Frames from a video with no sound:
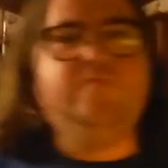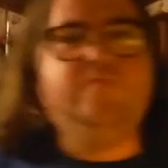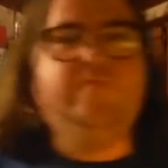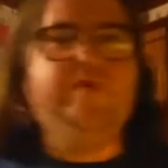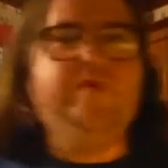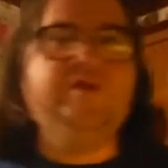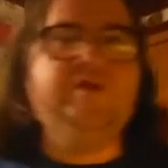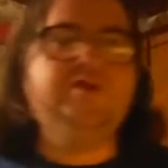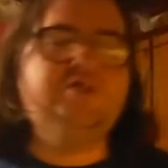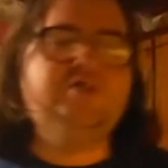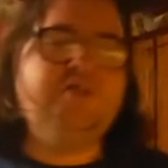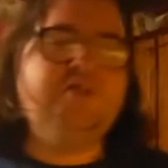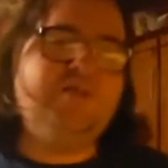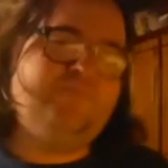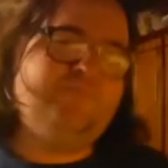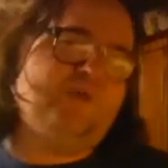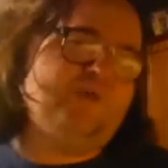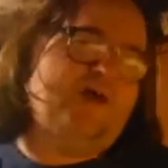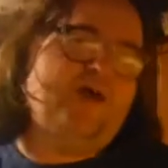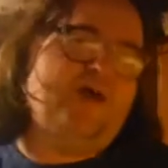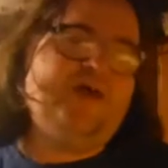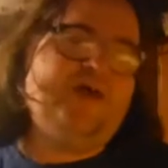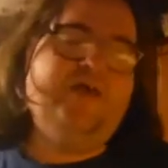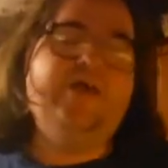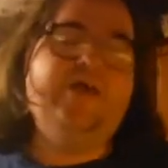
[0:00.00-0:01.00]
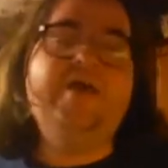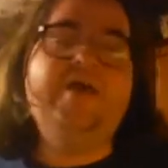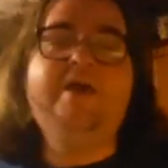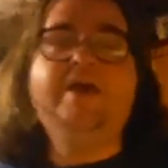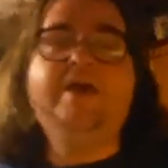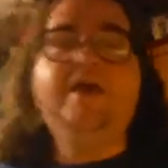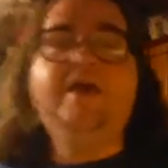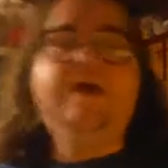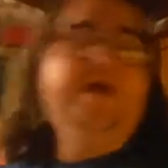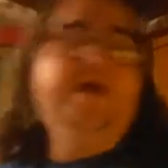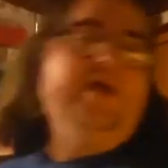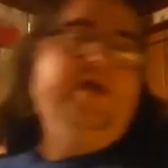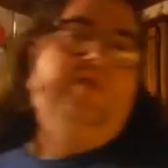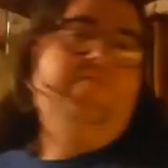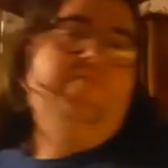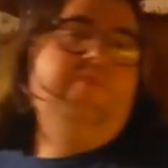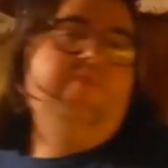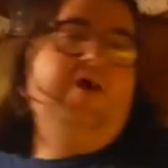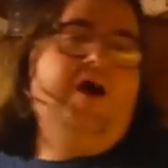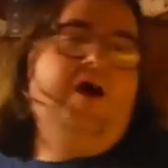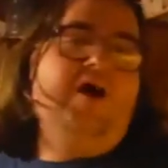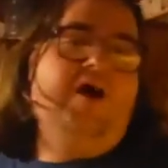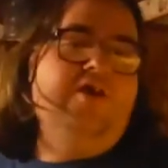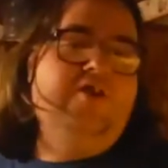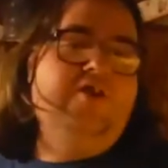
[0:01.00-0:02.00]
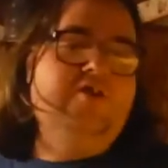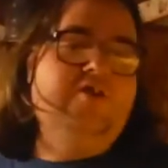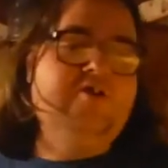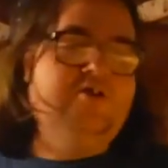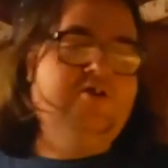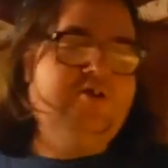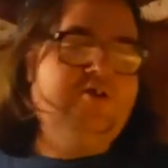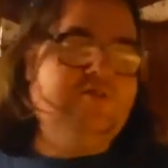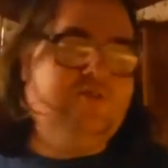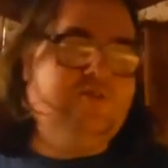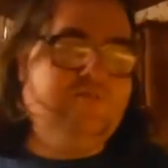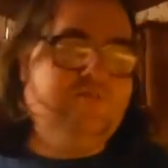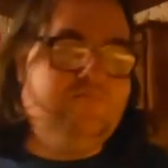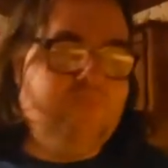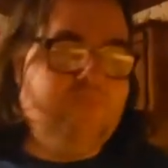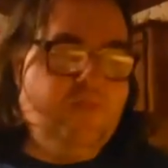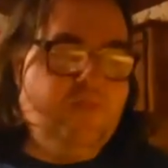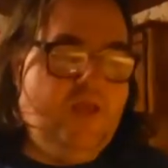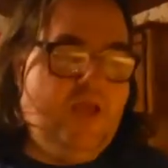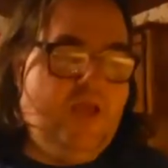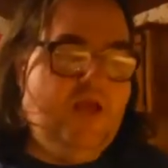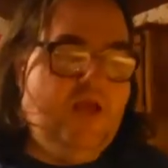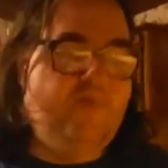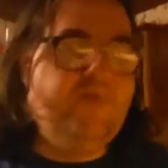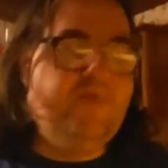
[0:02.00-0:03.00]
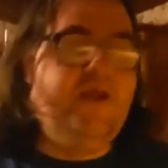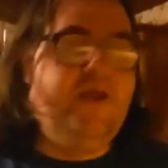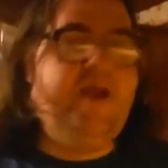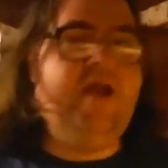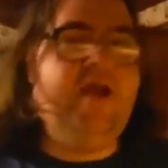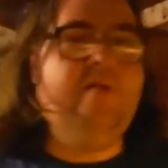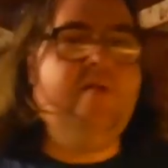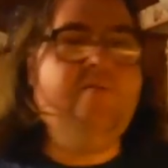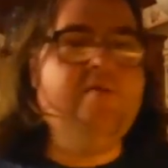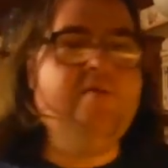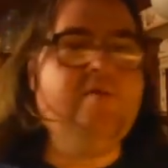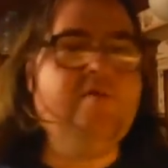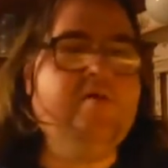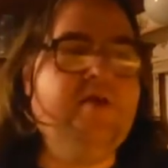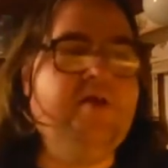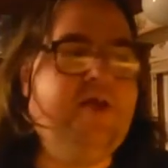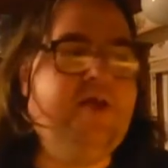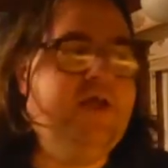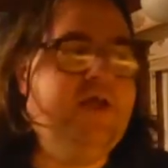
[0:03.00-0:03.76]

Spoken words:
Frito chili pie. If not, you can just have the hamburger